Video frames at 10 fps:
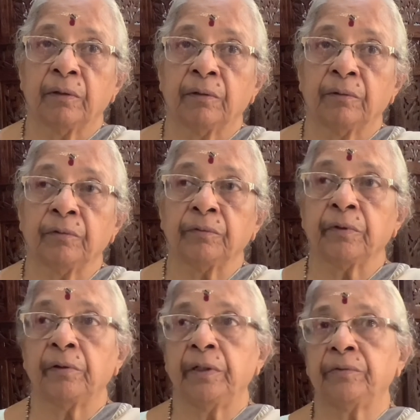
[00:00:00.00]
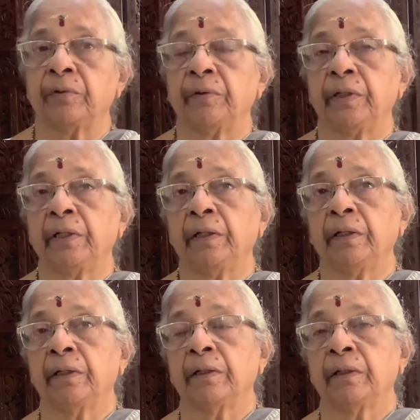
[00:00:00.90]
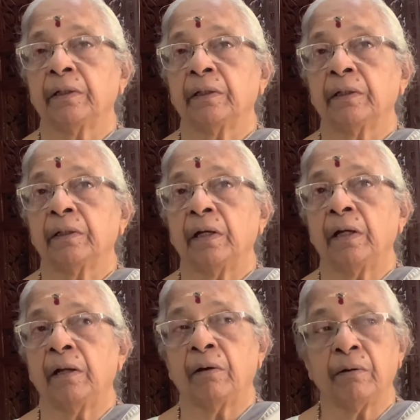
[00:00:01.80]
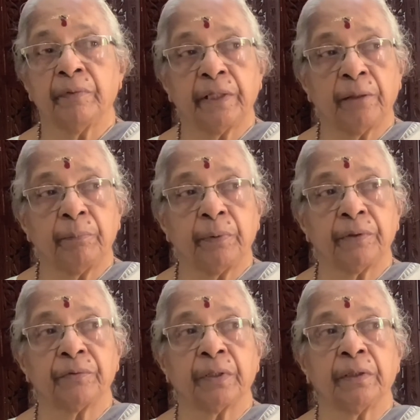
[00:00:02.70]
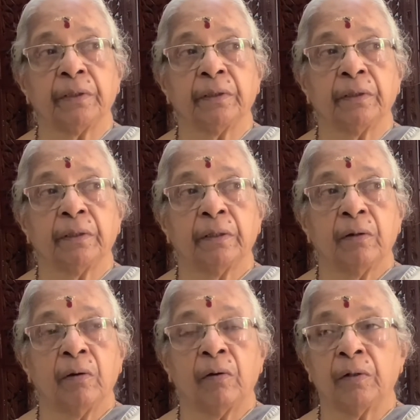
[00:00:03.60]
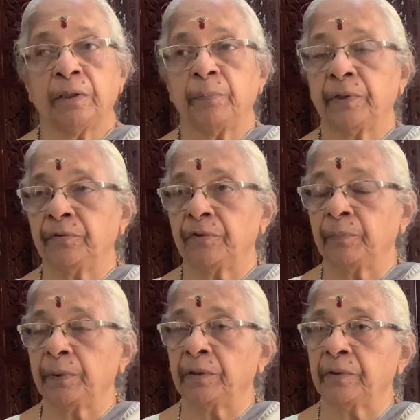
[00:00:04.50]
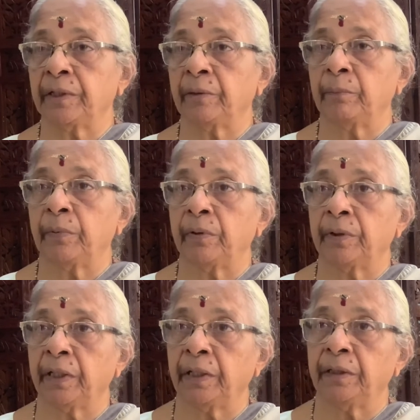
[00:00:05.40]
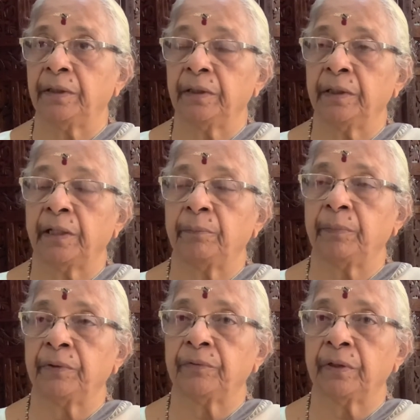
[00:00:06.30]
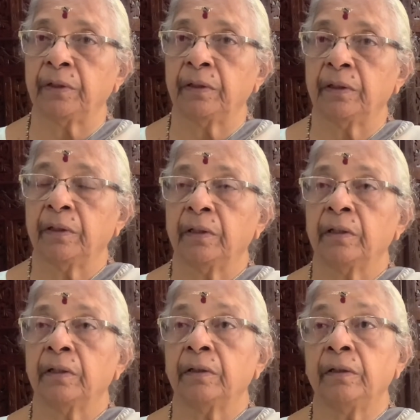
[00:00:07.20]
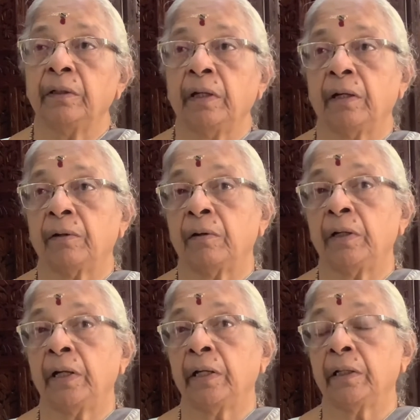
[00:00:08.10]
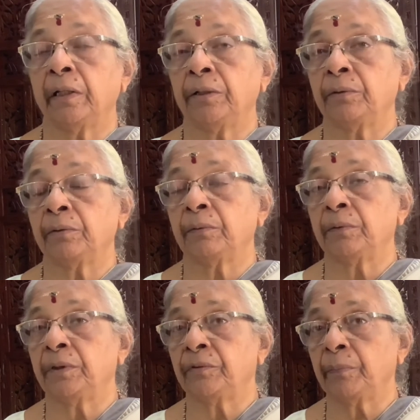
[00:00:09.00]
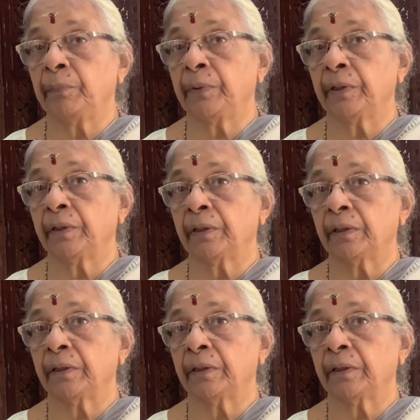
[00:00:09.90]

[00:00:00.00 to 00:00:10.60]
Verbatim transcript: So slowly, slowly, along with that person, all the principles that embodied in that person, they are all likely to disappear